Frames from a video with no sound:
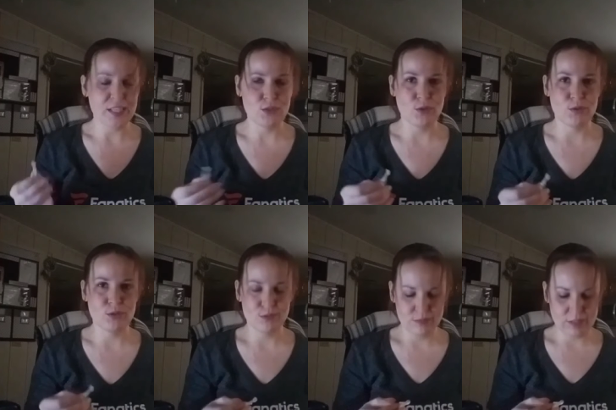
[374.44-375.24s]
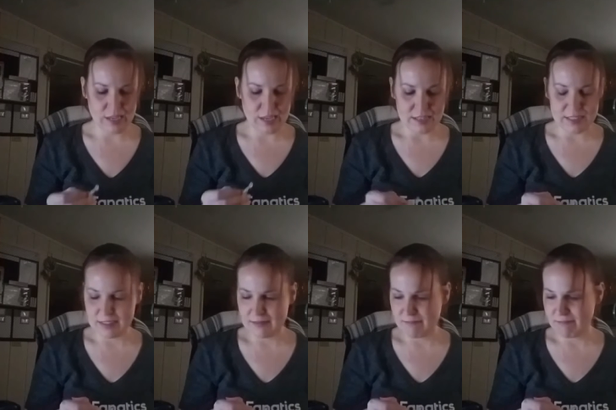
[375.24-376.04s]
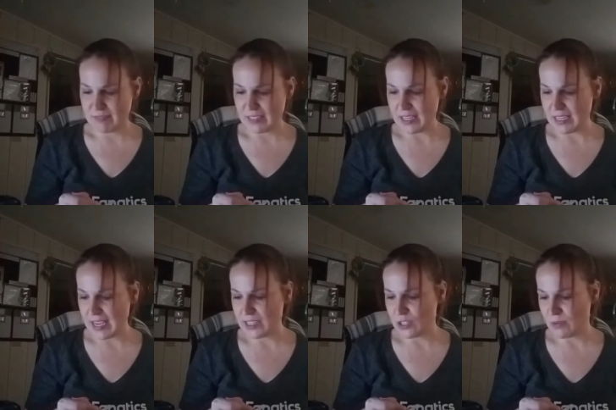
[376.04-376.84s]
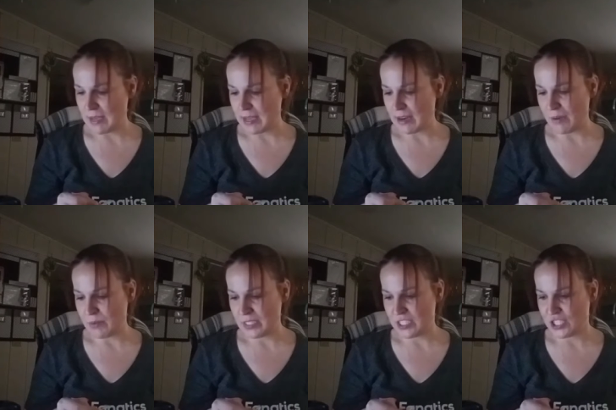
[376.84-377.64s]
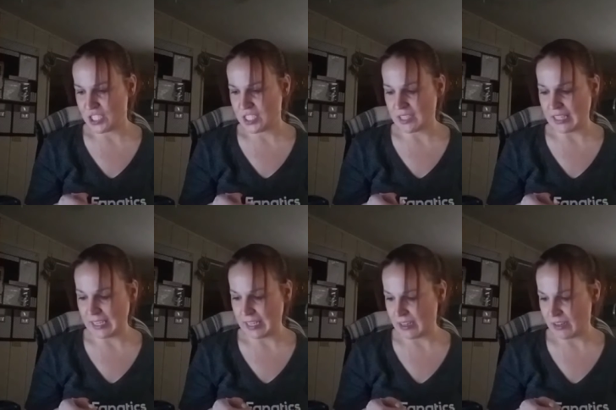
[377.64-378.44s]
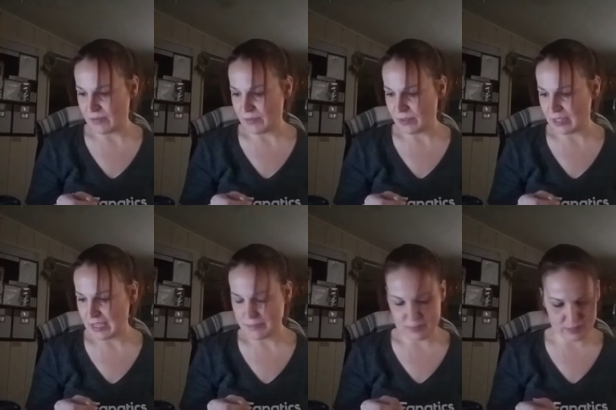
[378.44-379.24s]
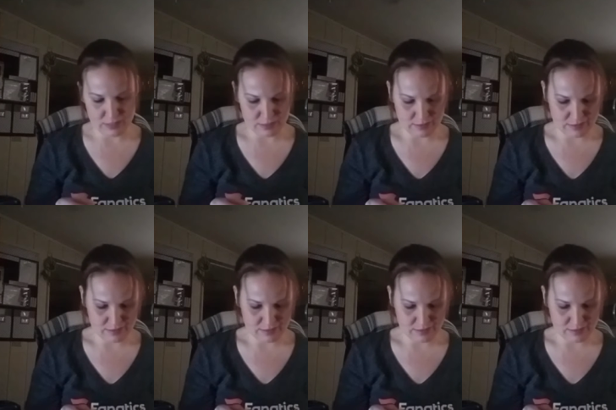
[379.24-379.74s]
It's gross. Didn't taste too bad. I wouldn't suggest licking it off your lips.